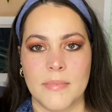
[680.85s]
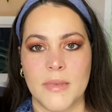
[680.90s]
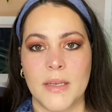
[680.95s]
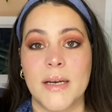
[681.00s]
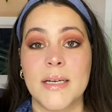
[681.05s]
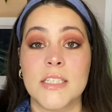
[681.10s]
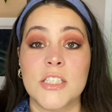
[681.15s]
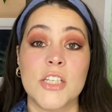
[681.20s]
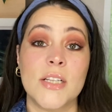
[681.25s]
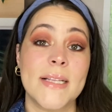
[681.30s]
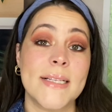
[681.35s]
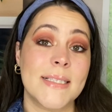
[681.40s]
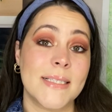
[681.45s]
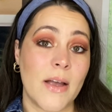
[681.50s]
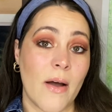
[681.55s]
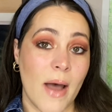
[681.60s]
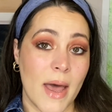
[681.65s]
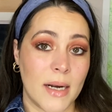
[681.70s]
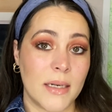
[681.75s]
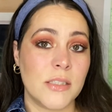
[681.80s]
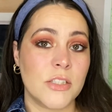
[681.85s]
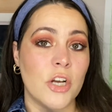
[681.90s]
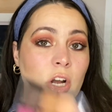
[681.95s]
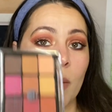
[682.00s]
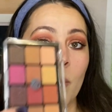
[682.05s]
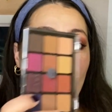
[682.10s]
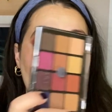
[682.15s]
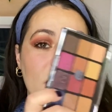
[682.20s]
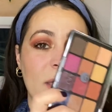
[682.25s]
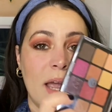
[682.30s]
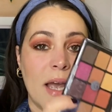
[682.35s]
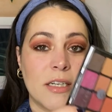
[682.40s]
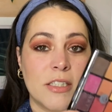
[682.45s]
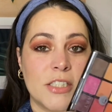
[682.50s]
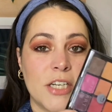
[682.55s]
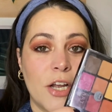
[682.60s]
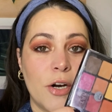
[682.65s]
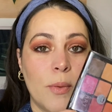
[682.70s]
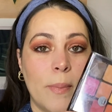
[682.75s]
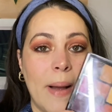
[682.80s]
Alright, so let's go ahead and talk about the
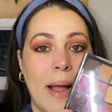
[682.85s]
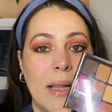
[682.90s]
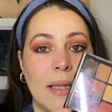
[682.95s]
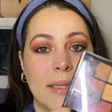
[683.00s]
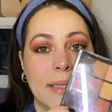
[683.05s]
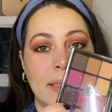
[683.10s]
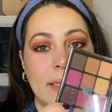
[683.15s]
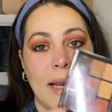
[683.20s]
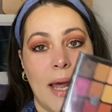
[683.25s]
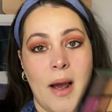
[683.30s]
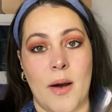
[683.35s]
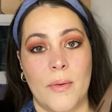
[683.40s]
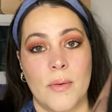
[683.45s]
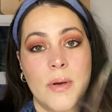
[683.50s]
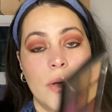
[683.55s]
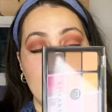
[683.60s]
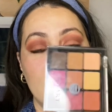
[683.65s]
eyeshadow palette now.